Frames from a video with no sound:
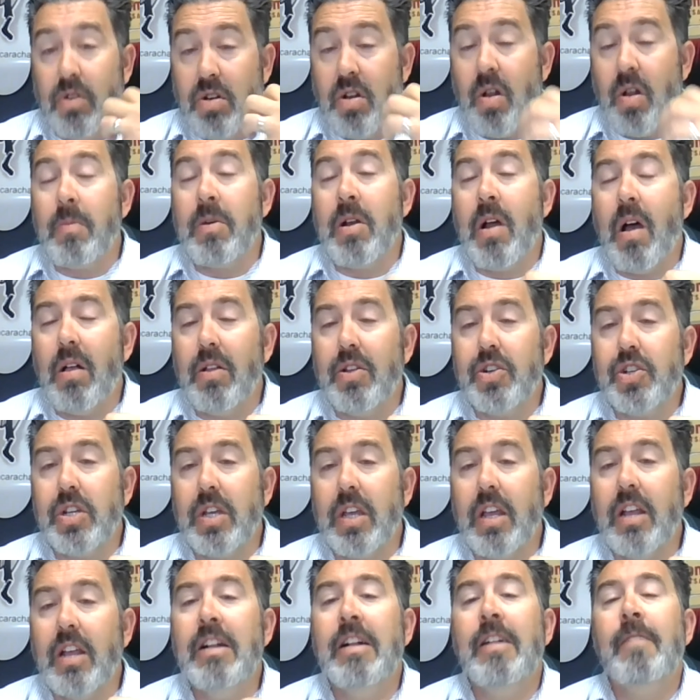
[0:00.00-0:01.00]

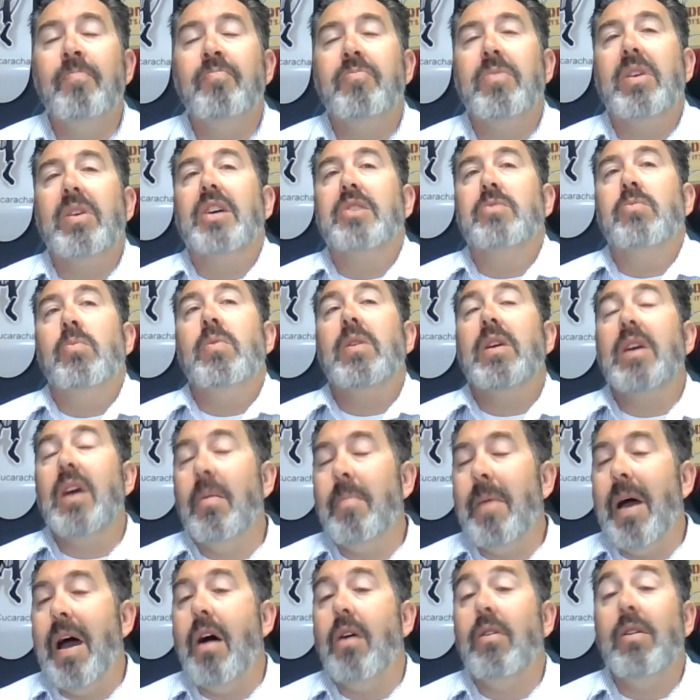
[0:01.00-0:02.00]
terminology, because when we
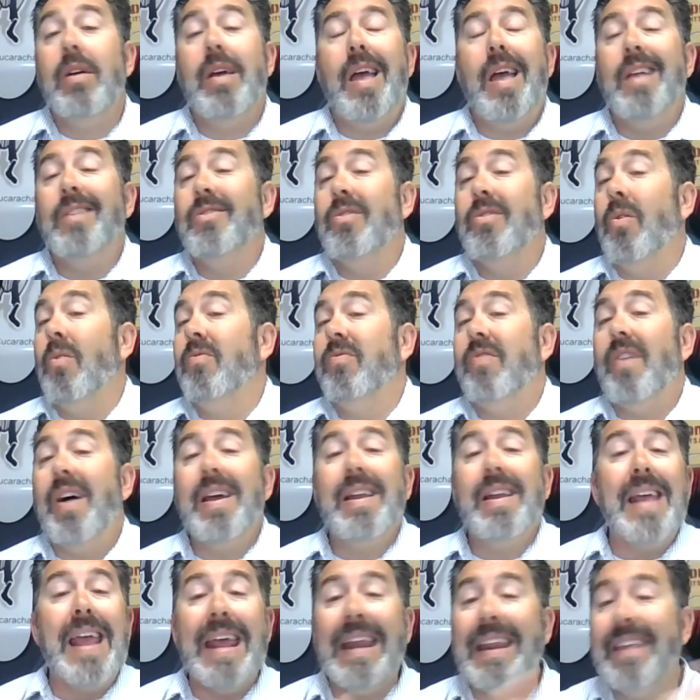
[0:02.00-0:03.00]
come out and don't
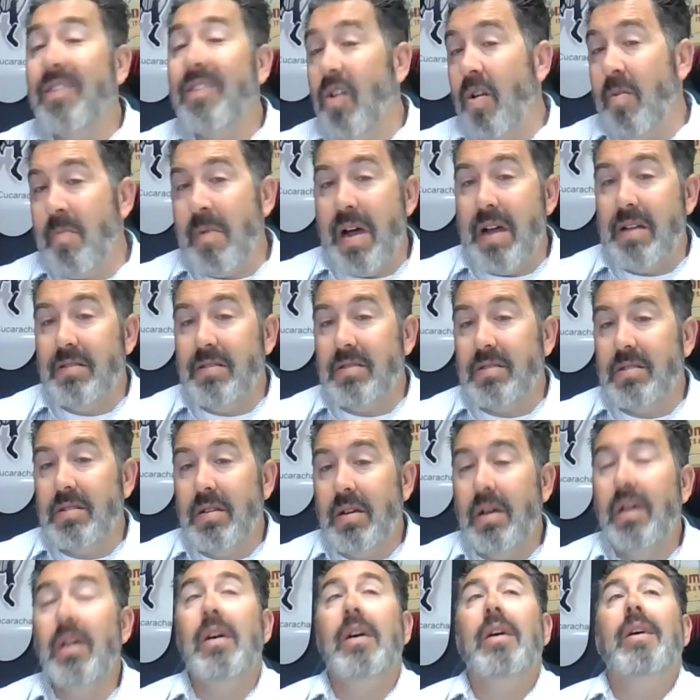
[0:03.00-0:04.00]
find any termites,
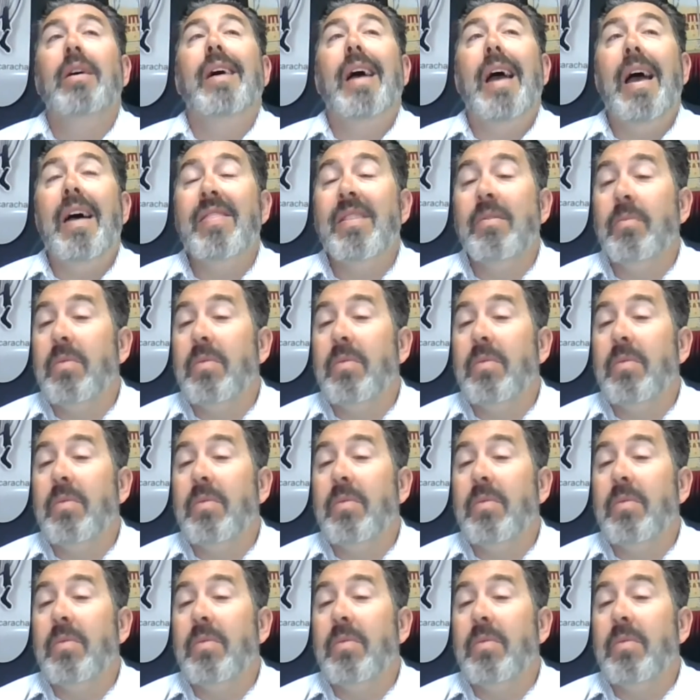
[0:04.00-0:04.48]
and